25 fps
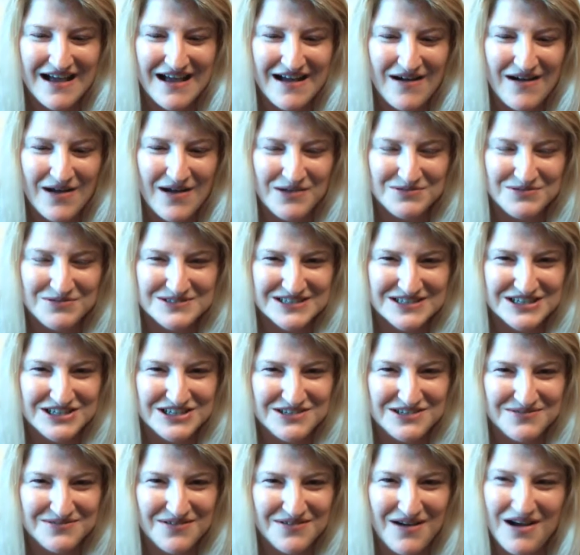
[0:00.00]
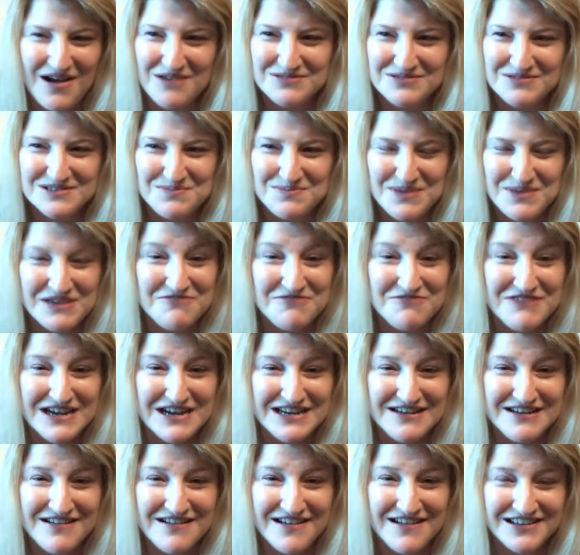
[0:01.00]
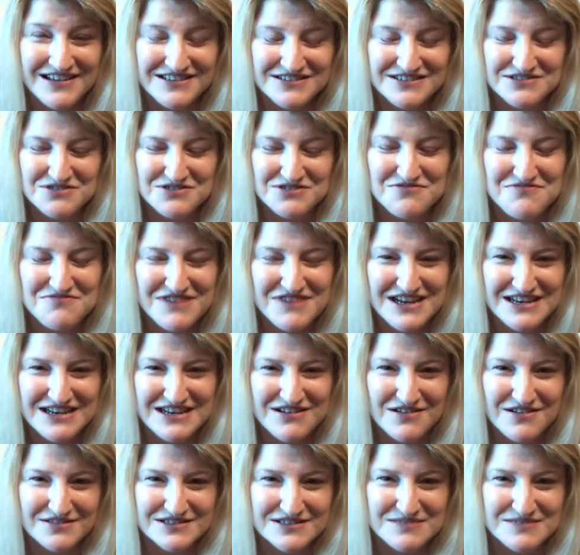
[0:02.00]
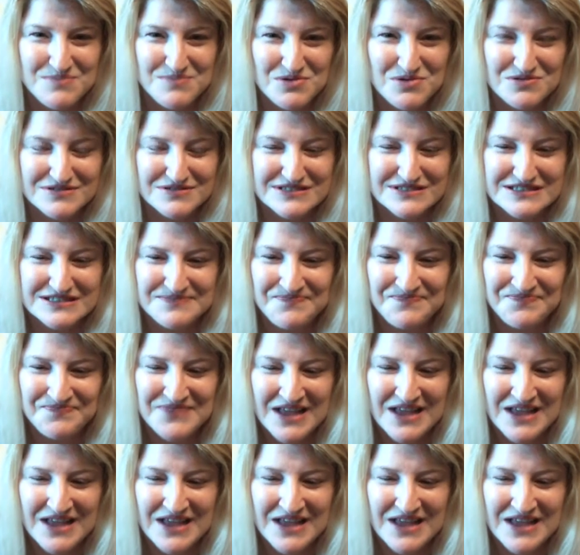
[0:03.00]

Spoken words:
I was a big reader. I used to read lots of books.